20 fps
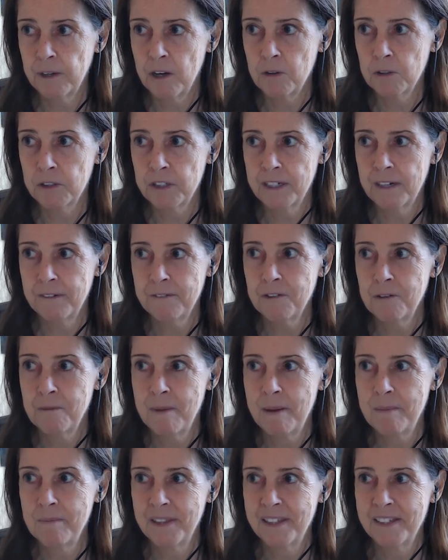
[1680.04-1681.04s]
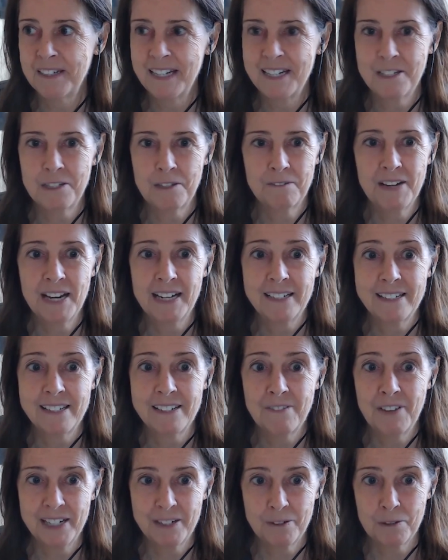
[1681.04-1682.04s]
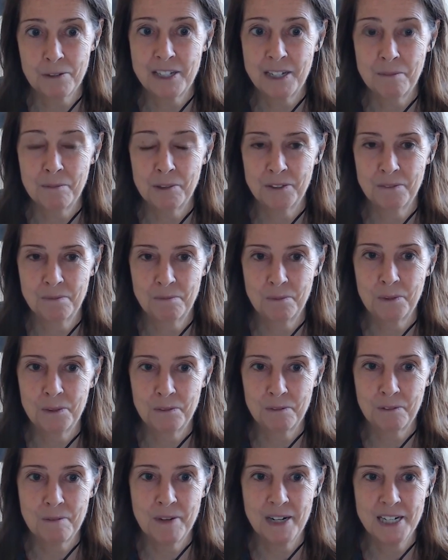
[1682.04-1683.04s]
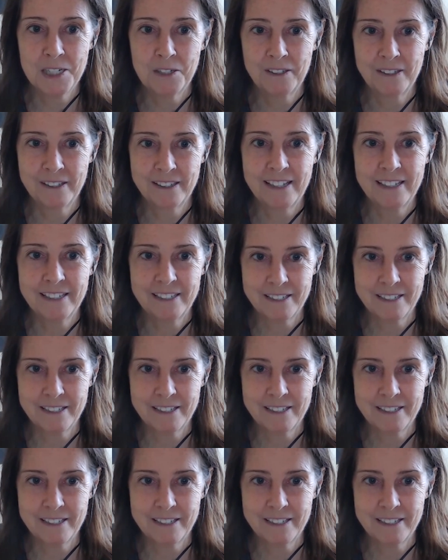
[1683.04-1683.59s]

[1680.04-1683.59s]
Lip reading: are old enough to remember the days of negative equity would remind you that